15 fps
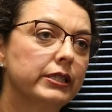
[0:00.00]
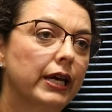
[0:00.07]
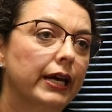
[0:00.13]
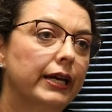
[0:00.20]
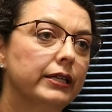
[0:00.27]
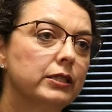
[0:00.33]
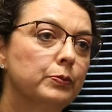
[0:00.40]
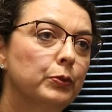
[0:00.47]

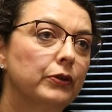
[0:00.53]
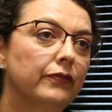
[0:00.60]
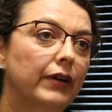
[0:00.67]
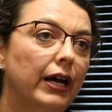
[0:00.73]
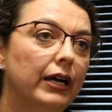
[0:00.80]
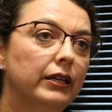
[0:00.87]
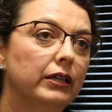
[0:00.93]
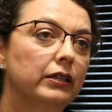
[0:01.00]
has
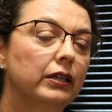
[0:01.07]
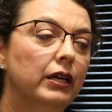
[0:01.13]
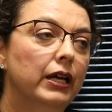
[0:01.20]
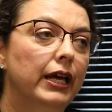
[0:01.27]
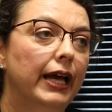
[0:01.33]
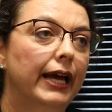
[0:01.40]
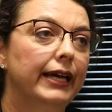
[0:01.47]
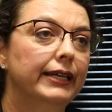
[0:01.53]
provided
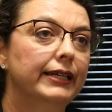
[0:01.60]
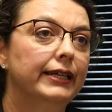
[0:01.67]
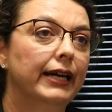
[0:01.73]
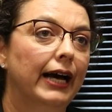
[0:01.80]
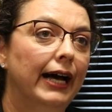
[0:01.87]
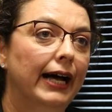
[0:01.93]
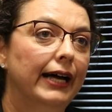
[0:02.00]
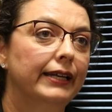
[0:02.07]
a
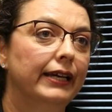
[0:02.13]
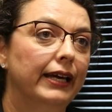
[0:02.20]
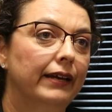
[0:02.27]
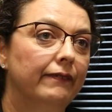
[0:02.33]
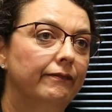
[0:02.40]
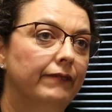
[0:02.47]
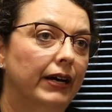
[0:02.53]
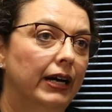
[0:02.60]
guide
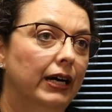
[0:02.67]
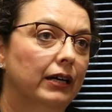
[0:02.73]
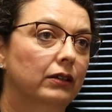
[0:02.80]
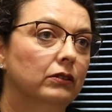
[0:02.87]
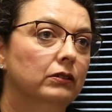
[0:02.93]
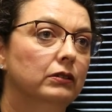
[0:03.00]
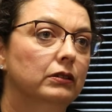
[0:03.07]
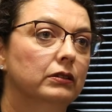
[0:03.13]
and
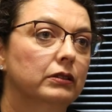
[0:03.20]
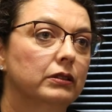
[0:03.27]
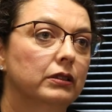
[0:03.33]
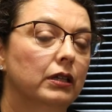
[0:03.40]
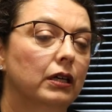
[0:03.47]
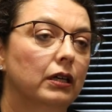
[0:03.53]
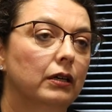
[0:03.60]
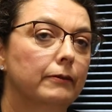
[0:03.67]
file
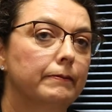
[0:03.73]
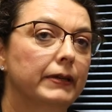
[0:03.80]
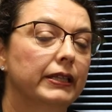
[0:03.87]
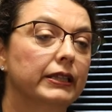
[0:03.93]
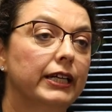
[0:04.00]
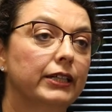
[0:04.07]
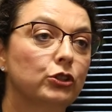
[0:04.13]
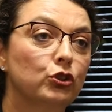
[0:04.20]

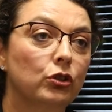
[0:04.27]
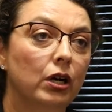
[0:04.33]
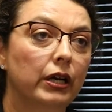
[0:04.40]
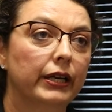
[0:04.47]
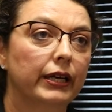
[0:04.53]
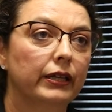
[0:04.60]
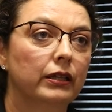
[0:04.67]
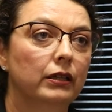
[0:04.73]

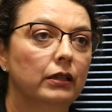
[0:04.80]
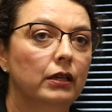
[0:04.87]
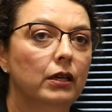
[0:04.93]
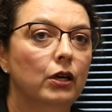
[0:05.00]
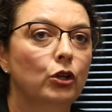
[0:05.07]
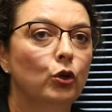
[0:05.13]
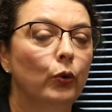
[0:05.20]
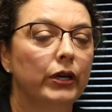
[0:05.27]
electronic
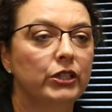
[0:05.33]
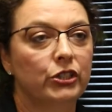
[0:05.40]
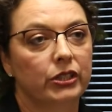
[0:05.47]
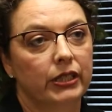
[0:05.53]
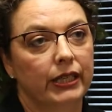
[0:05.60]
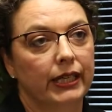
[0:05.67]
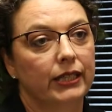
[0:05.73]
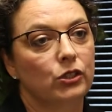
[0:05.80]
question
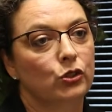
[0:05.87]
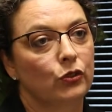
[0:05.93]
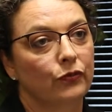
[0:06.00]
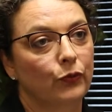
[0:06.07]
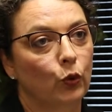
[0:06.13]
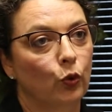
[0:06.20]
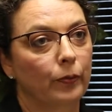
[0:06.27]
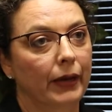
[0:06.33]
and answer
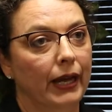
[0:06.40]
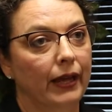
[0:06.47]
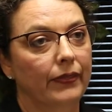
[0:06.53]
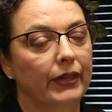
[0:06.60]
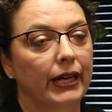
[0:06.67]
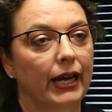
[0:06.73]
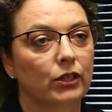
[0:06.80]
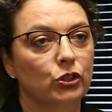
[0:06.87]
format
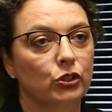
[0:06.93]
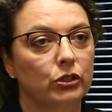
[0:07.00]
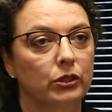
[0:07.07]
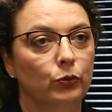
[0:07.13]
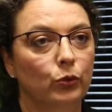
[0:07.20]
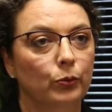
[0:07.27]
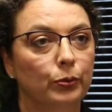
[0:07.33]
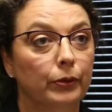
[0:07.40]
that actually
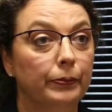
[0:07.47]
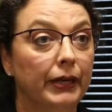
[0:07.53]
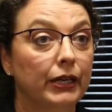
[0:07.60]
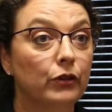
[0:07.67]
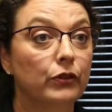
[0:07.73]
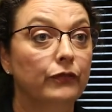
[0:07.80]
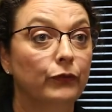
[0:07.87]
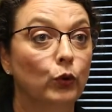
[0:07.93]
will
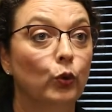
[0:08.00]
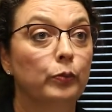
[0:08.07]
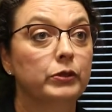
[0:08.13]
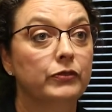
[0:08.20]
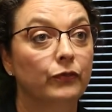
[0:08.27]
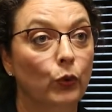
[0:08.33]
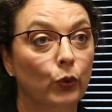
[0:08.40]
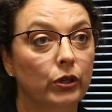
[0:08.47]
prepare the forms
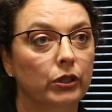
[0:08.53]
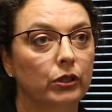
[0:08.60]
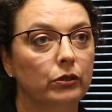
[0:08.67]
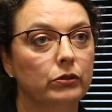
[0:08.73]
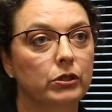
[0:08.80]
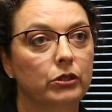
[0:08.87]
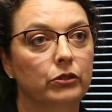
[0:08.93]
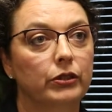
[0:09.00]
for you.
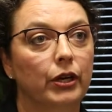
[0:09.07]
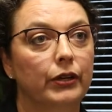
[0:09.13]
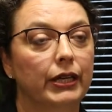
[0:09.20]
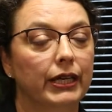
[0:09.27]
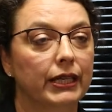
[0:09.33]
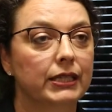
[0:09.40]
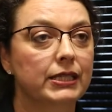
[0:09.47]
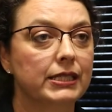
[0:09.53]
So you go to
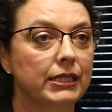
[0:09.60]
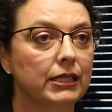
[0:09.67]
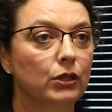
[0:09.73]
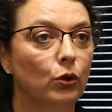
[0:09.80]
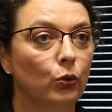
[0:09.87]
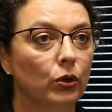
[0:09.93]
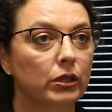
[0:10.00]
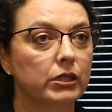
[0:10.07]

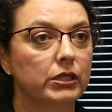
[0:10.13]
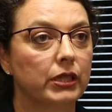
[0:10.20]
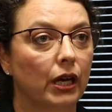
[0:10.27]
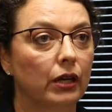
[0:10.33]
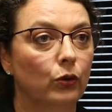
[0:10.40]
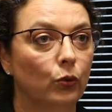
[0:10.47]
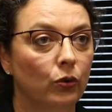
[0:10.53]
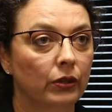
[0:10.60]

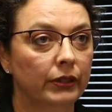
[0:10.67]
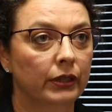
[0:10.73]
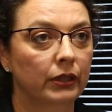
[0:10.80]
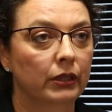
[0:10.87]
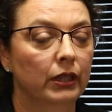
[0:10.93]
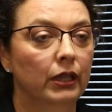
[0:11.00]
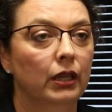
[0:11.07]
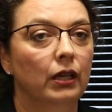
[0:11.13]
nccourts.org,
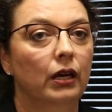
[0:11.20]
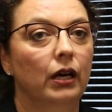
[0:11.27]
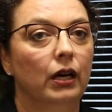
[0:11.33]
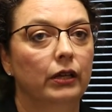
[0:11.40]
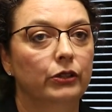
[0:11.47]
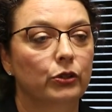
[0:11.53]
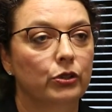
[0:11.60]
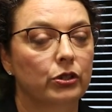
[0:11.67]

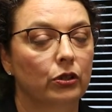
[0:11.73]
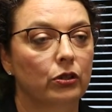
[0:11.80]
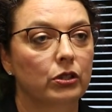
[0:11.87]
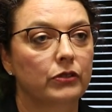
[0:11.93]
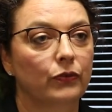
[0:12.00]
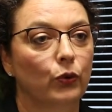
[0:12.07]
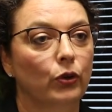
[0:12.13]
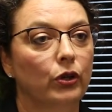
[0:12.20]
you search
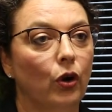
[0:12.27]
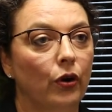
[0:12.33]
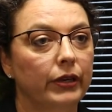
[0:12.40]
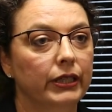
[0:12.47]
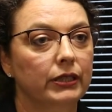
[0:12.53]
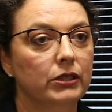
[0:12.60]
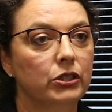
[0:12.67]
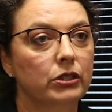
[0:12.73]
for
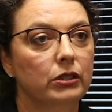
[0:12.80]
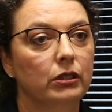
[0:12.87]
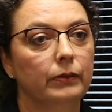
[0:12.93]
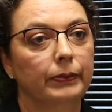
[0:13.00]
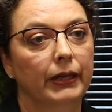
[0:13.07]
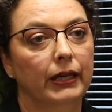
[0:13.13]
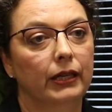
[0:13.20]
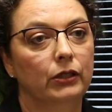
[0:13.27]
guardianship,
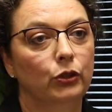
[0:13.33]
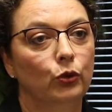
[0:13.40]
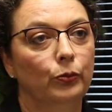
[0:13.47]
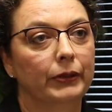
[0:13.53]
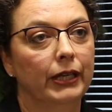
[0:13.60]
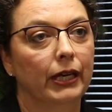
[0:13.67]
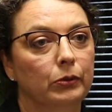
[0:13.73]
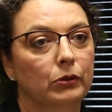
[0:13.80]
and you'll
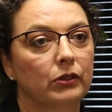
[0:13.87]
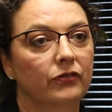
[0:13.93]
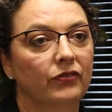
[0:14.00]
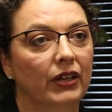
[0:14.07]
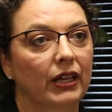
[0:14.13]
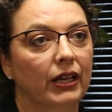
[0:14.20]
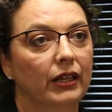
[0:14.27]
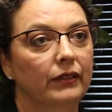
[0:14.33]
be to
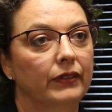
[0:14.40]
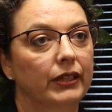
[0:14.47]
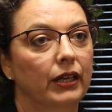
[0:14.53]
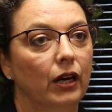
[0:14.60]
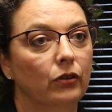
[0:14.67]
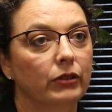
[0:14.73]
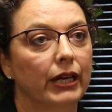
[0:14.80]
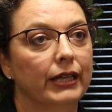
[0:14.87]
find the
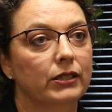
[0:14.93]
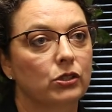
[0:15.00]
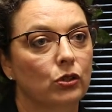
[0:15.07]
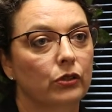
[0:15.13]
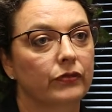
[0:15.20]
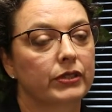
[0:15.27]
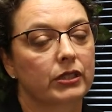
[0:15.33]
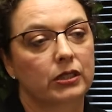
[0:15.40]
online
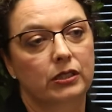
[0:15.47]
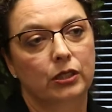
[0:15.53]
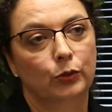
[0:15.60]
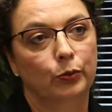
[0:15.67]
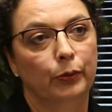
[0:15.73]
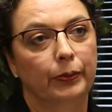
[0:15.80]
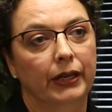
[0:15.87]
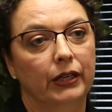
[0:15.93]
services to
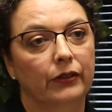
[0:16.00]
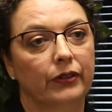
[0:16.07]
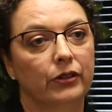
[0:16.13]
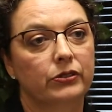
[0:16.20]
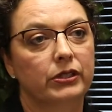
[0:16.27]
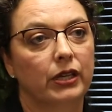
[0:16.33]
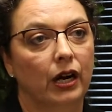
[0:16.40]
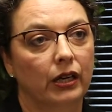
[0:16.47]
prepare
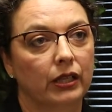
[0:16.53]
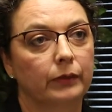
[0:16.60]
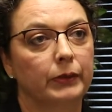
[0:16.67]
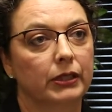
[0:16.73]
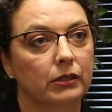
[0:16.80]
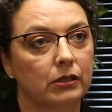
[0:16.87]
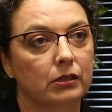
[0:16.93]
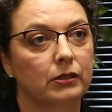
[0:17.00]
those
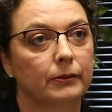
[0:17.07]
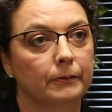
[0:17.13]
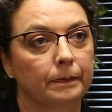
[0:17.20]
documents.